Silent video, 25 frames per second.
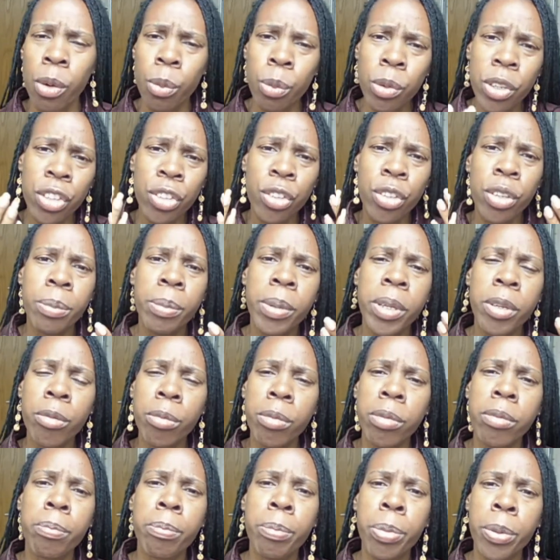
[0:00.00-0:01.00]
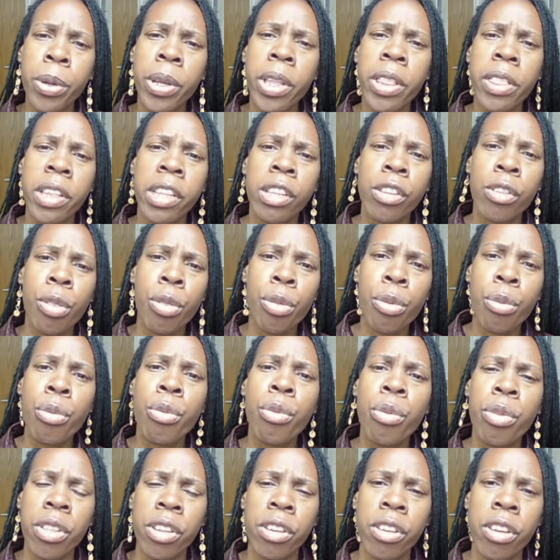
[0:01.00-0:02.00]
We should be breathing
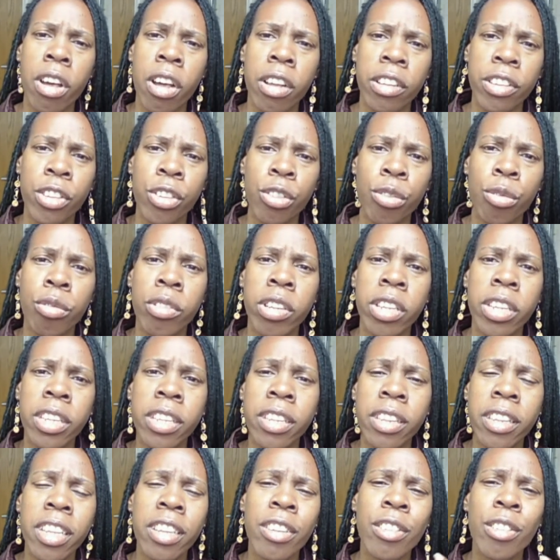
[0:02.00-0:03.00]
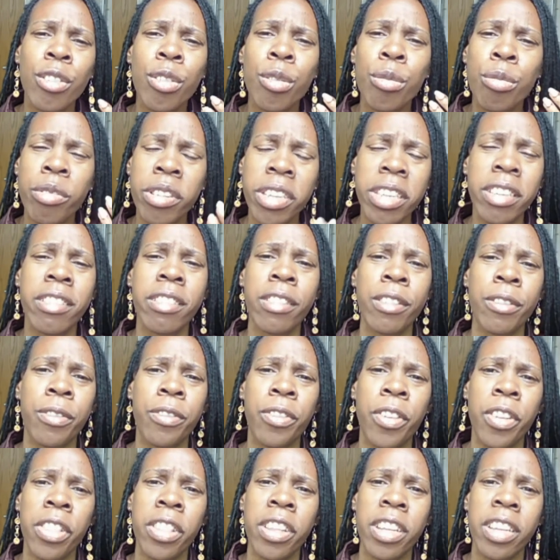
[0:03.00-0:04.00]
through the nostril, and there's a reason
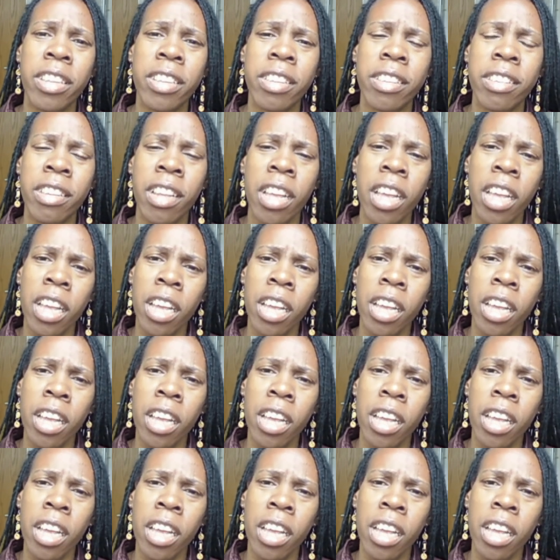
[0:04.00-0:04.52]
for this.